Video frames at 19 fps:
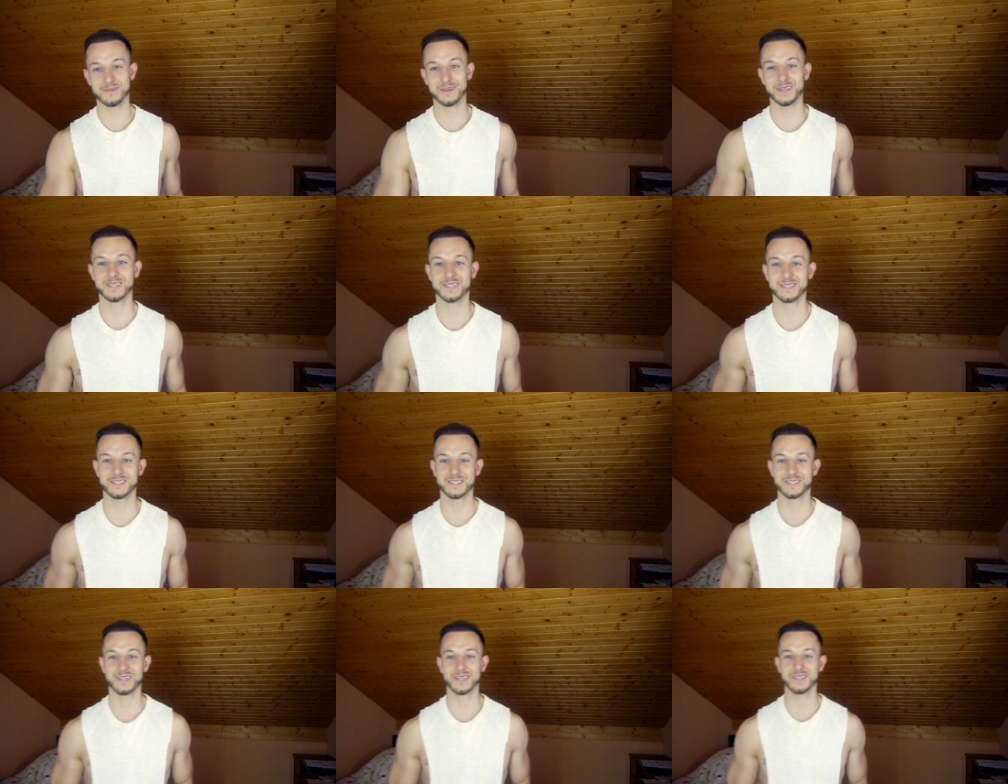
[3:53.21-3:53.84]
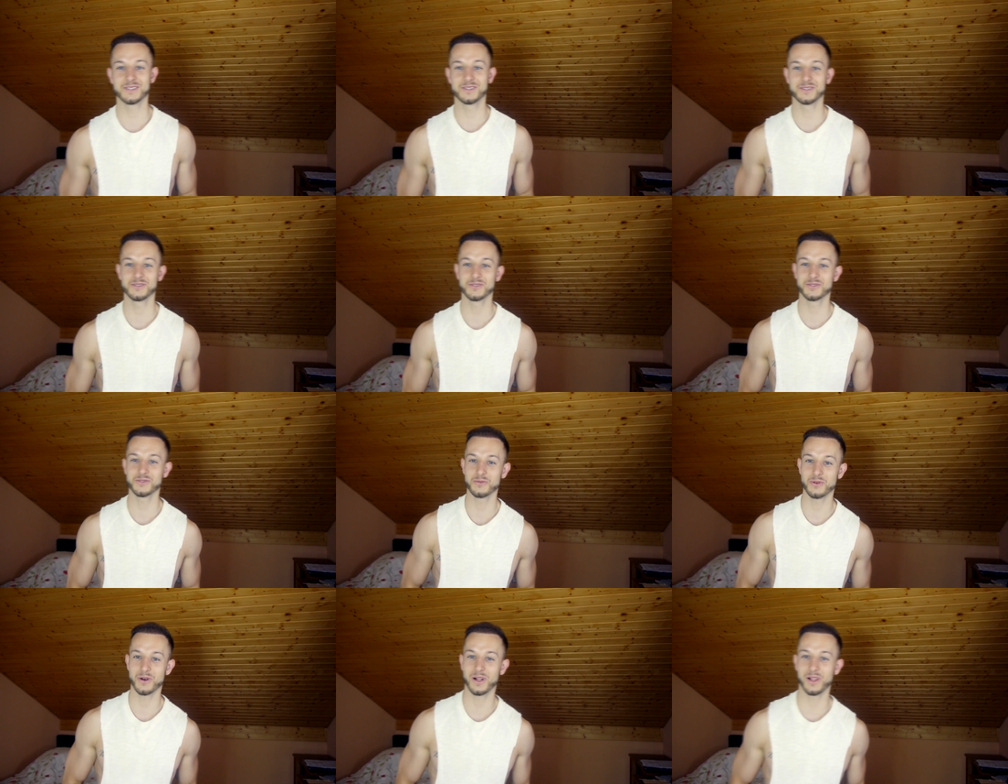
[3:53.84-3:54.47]
As, as
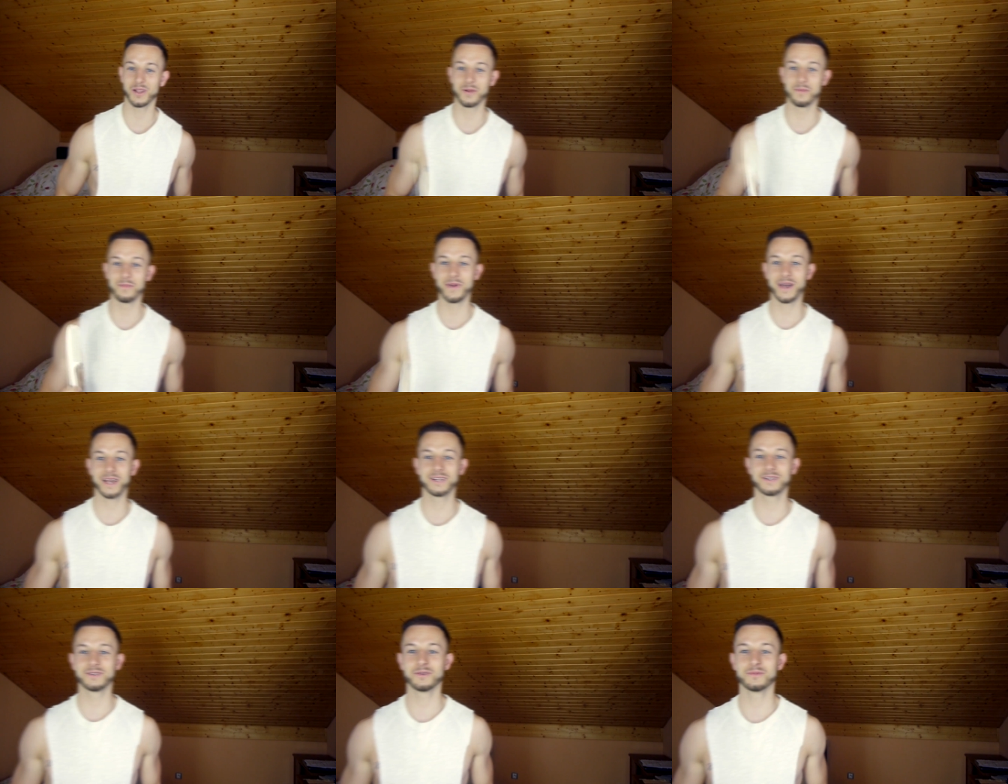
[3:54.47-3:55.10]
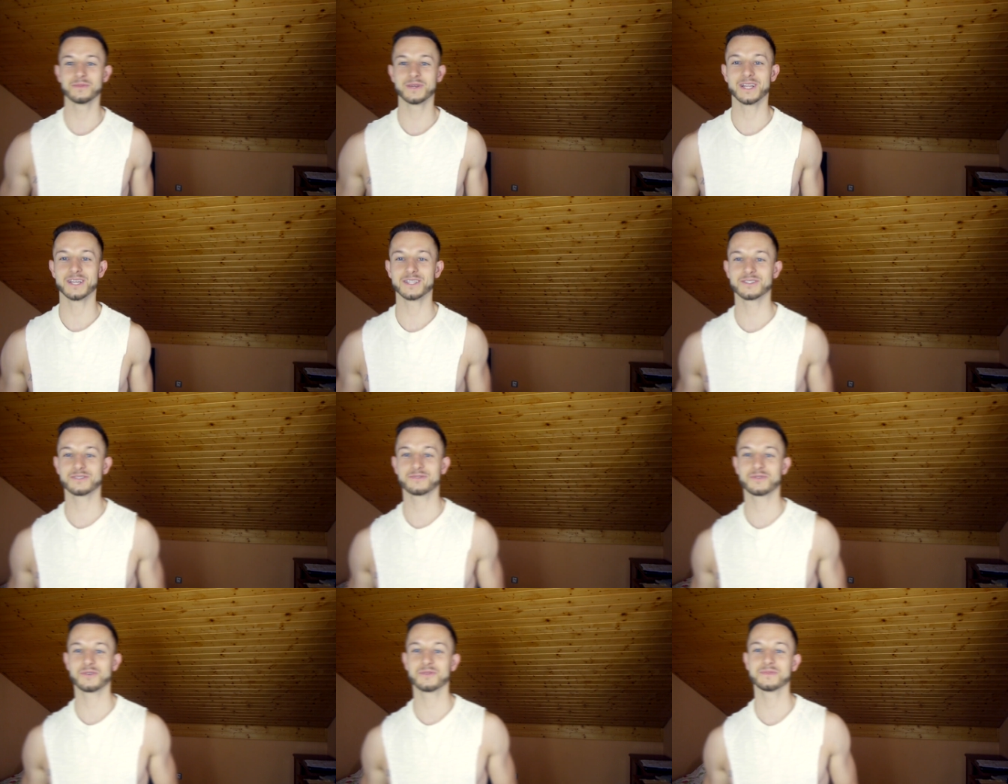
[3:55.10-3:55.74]
usual, Matt Dominance
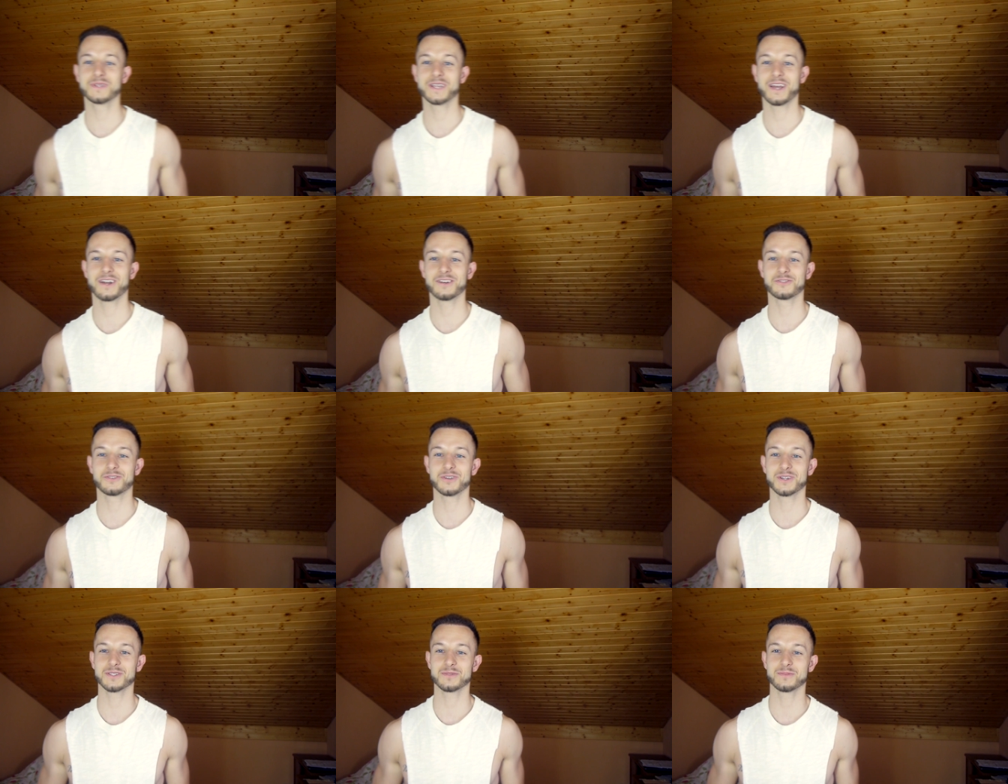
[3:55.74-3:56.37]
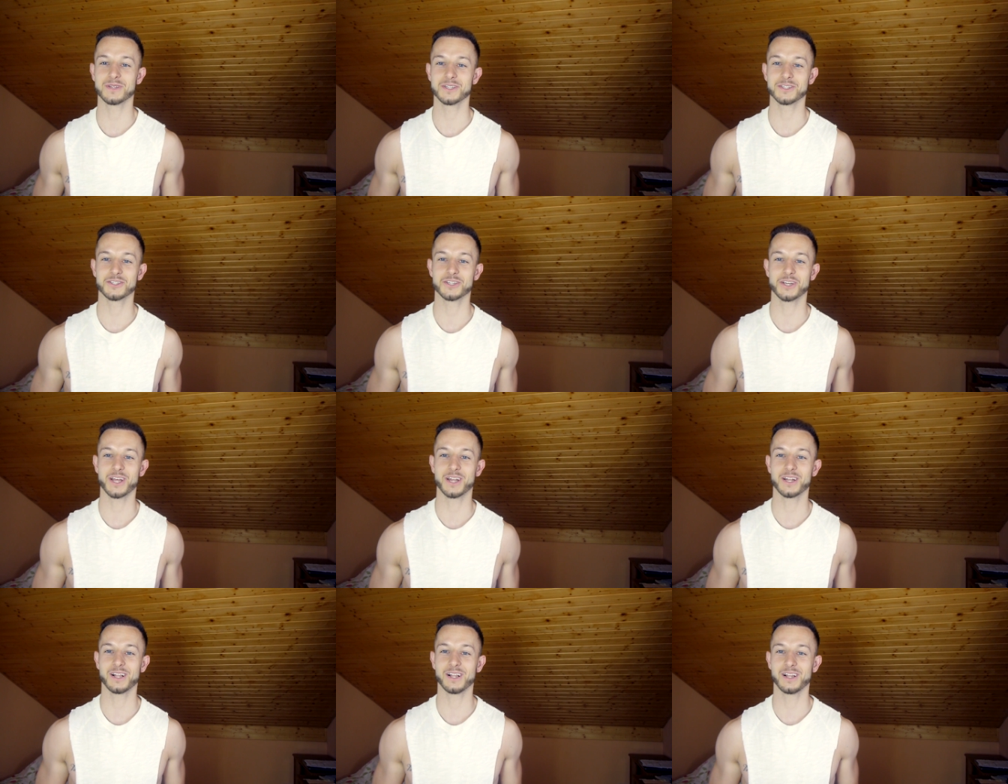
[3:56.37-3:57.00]
from the Hair Transplant
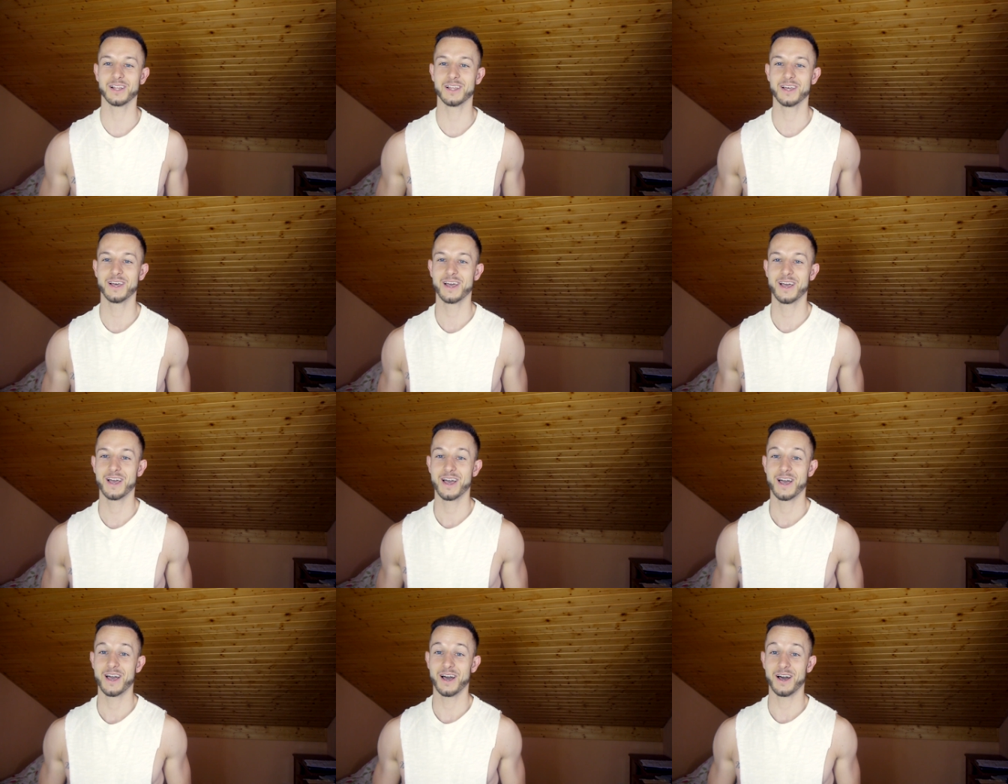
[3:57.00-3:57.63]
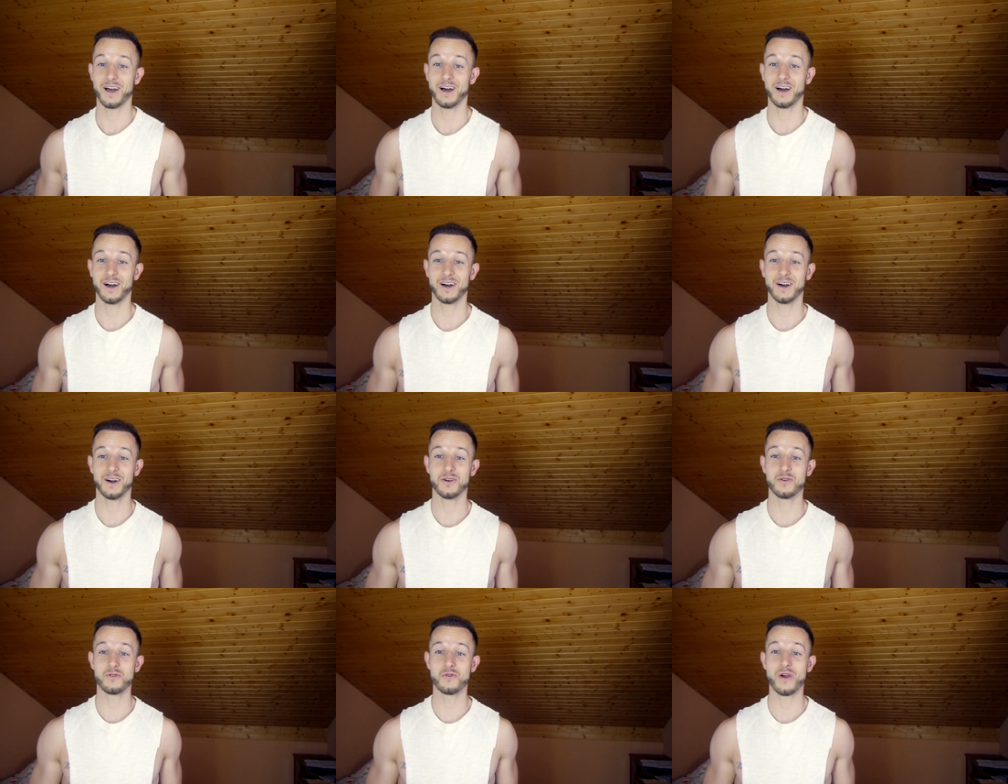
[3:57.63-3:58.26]
channel, uh,
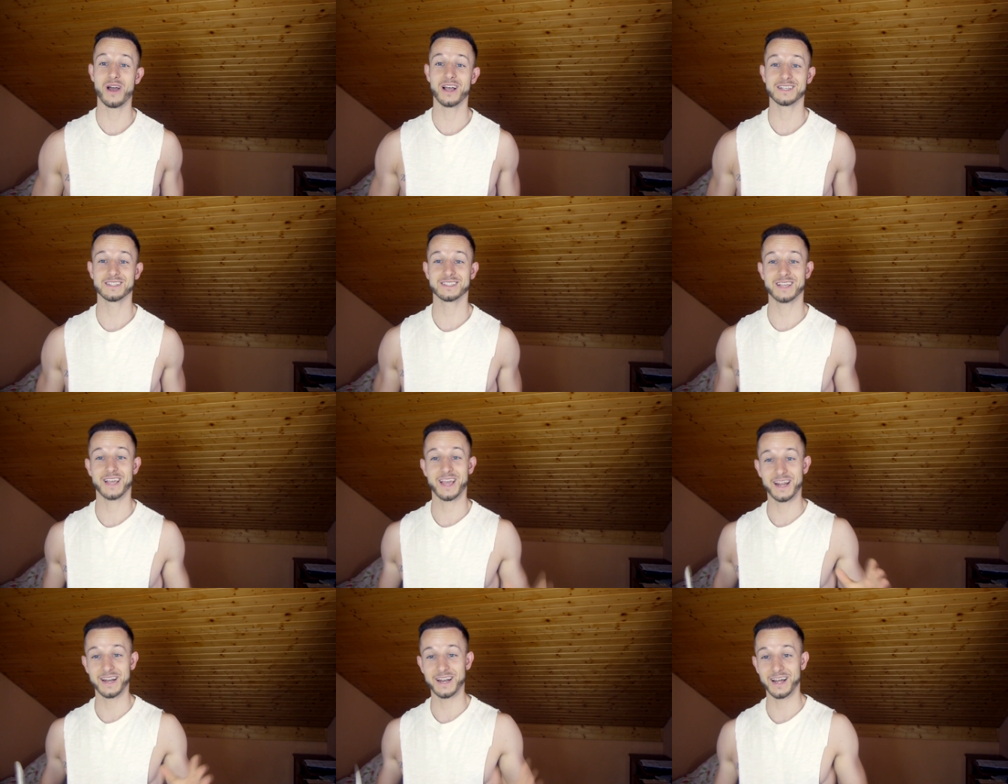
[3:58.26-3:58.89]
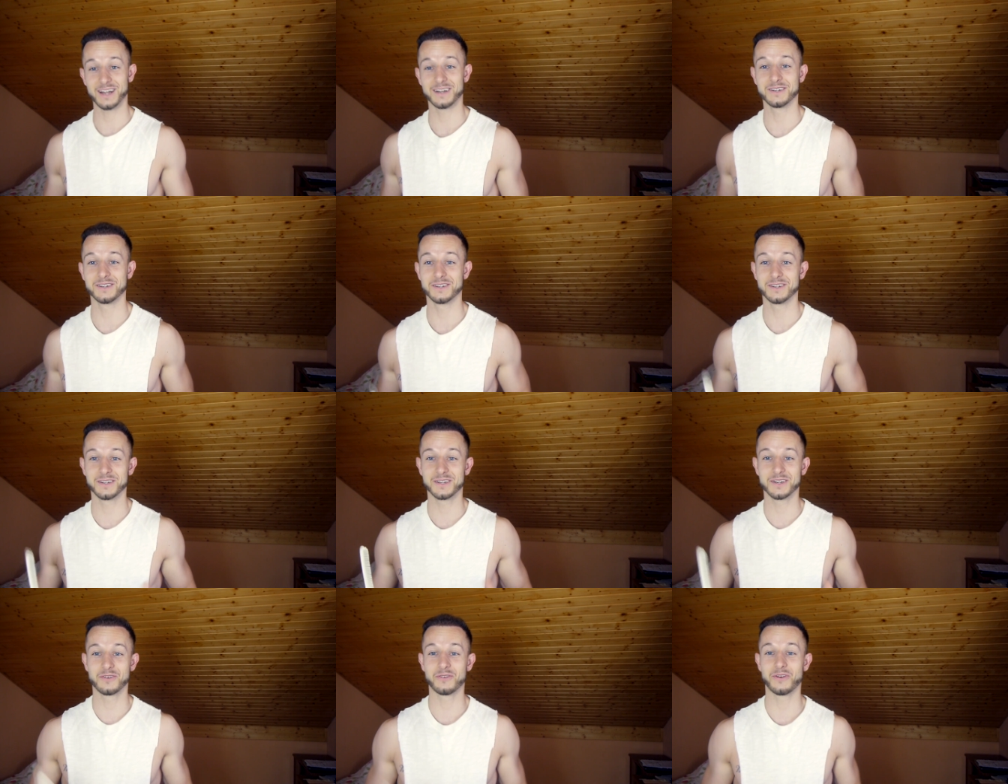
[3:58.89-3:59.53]
who has another
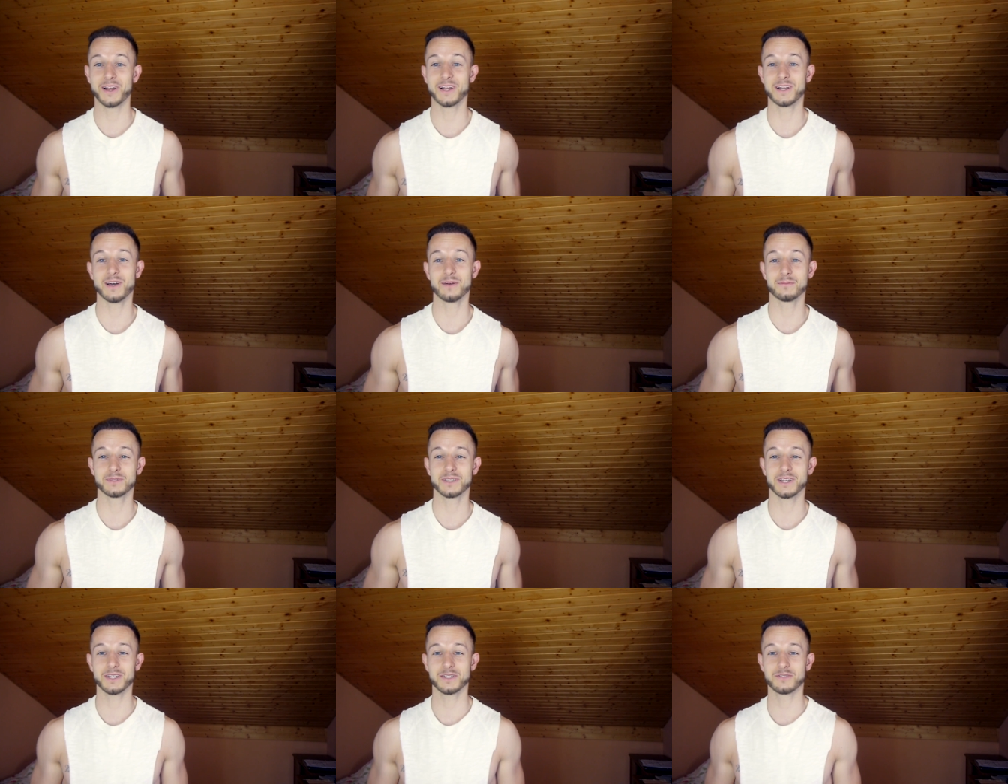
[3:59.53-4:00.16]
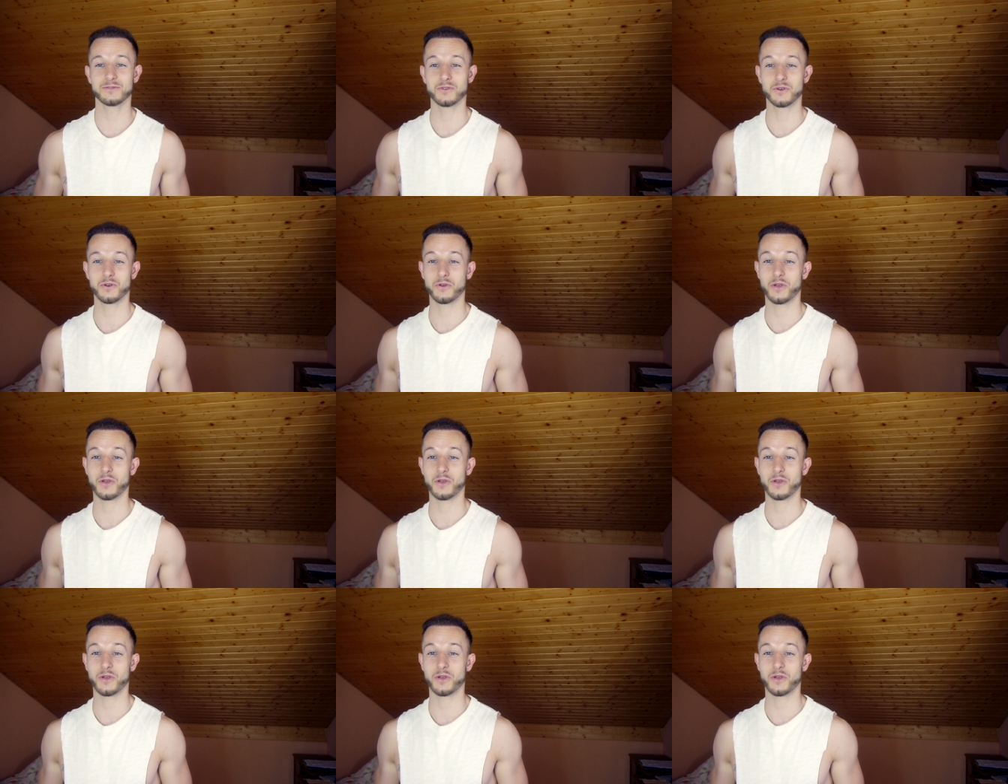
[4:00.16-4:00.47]
great update for you